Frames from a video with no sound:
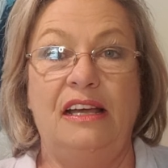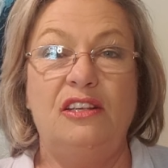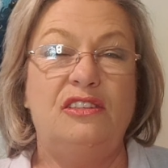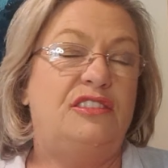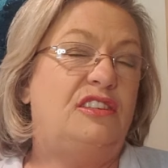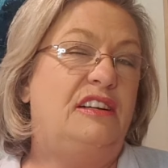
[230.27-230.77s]

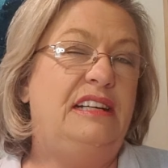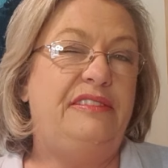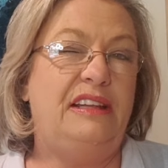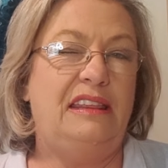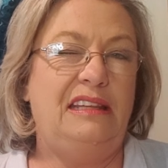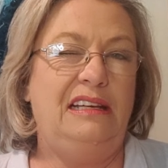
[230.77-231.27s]
So don't
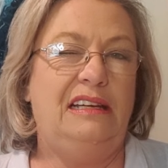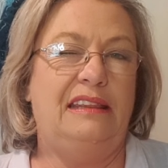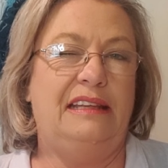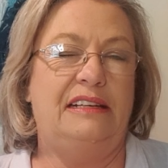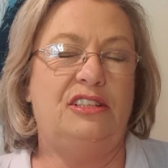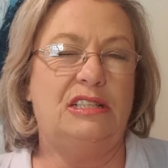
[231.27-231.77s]
ever think
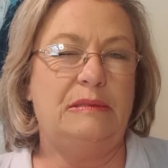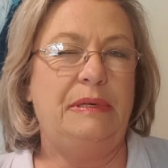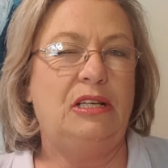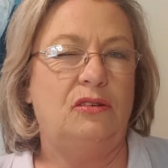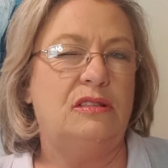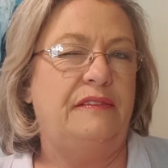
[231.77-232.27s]
that just
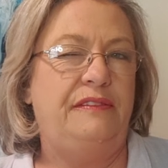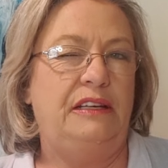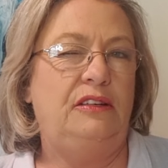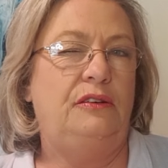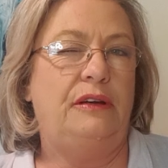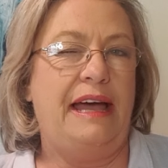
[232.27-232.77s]
because a
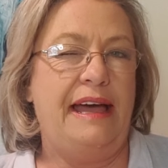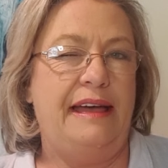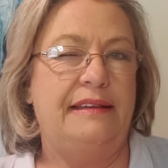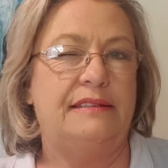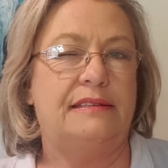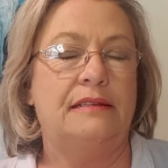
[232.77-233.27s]
venue
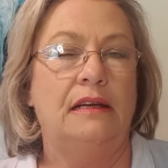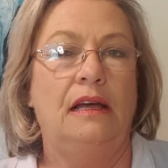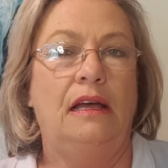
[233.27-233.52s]
has